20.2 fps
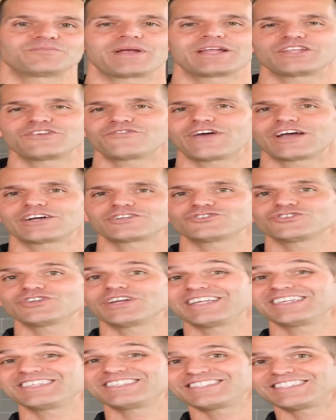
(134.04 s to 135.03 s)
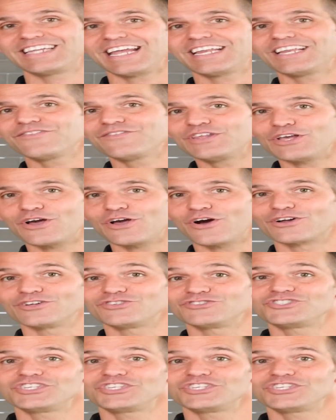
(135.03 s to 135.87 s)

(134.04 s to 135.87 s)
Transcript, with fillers: is manufactured in a state-of-the-art